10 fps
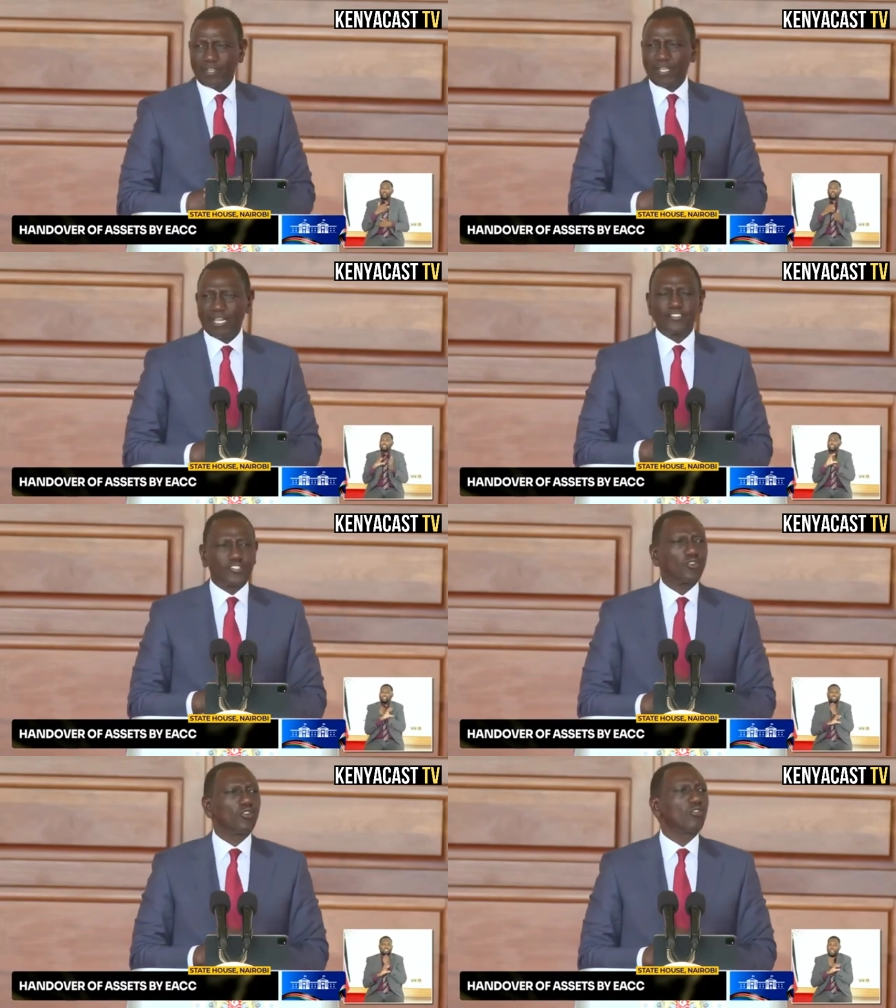And
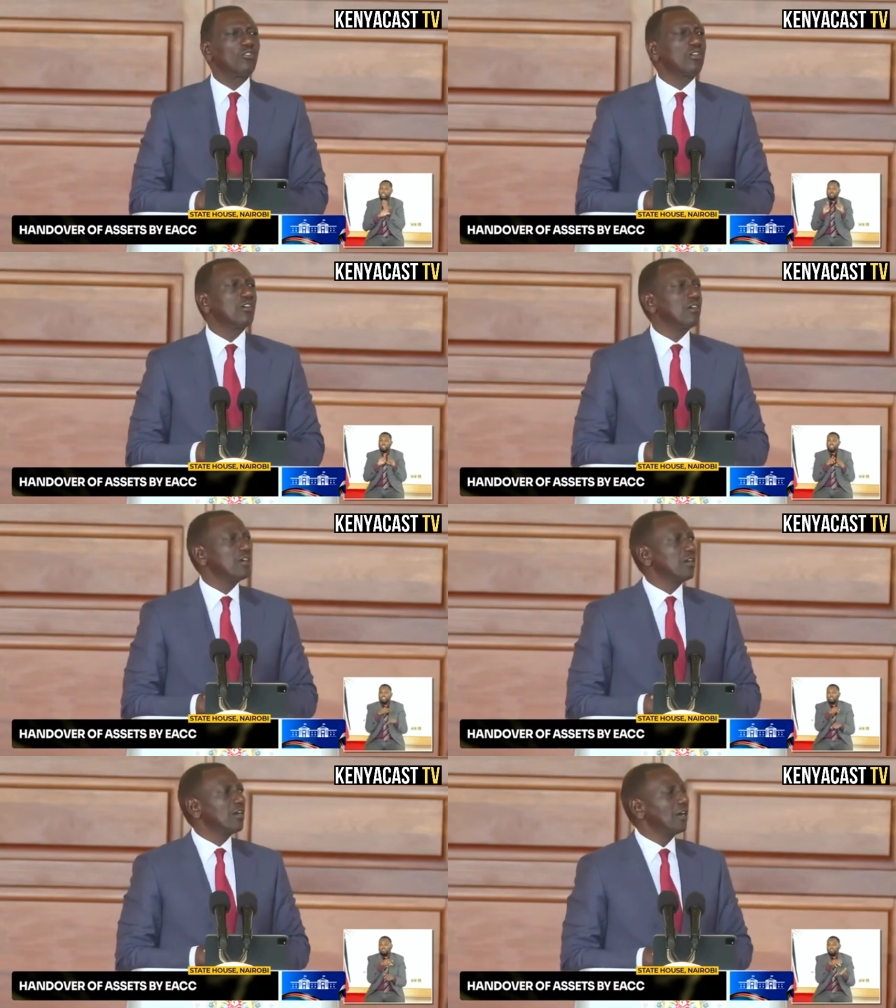so
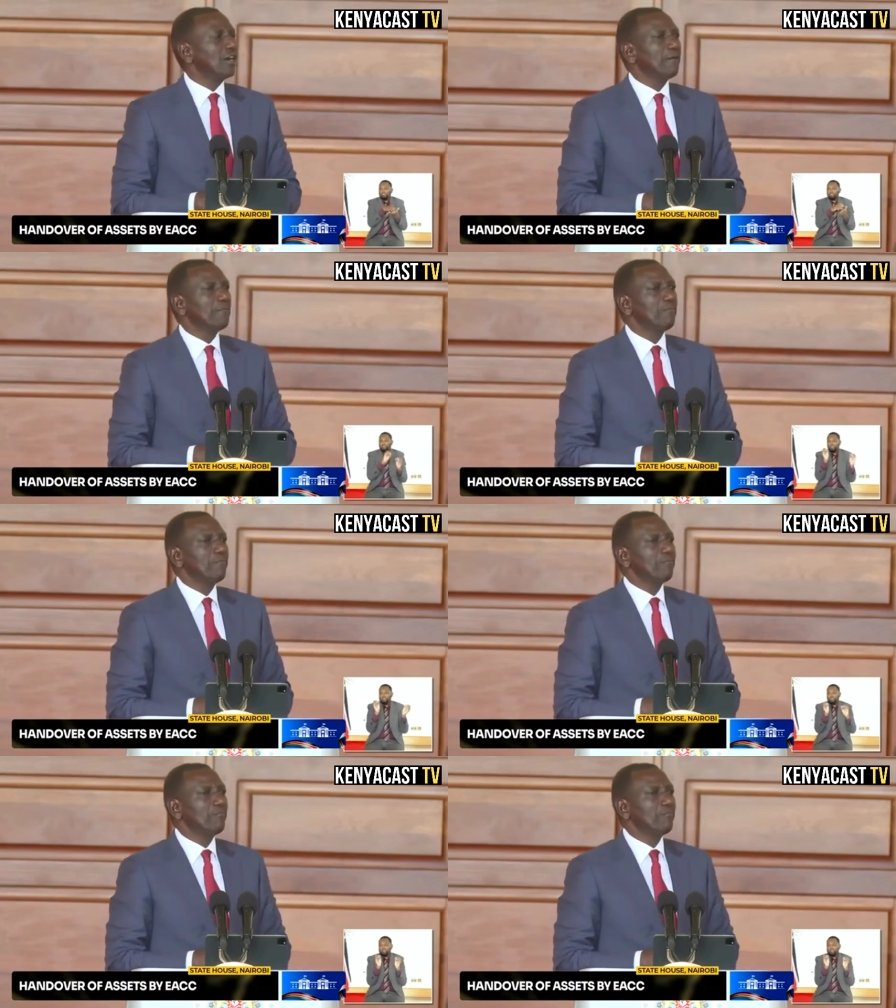um,